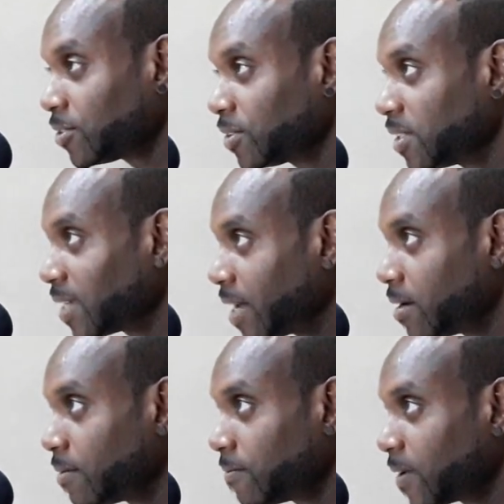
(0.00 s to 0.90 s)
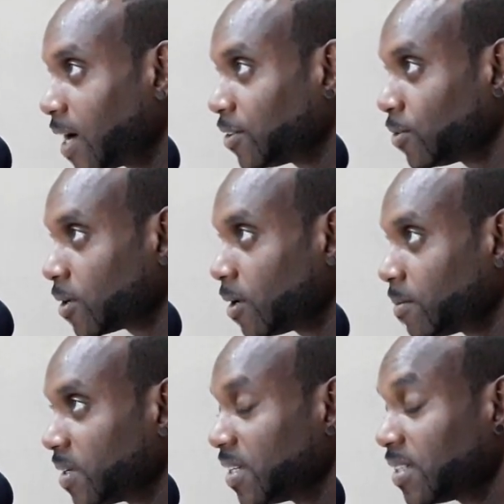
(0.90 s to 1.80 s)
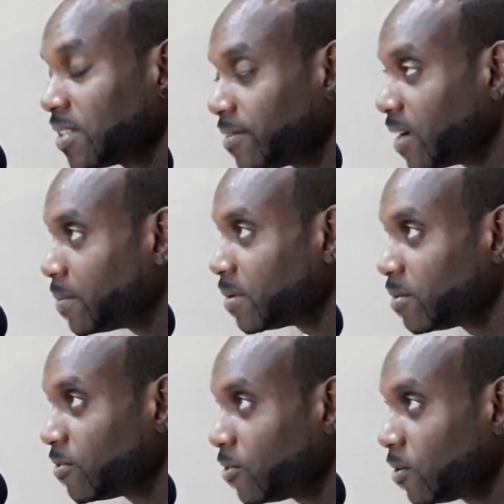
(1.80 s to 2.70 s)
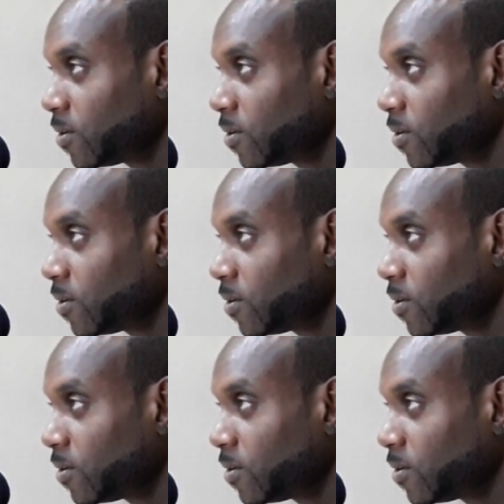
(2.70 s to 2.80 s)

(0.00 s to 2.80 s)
This kind of cash flow club, and it has never happened before.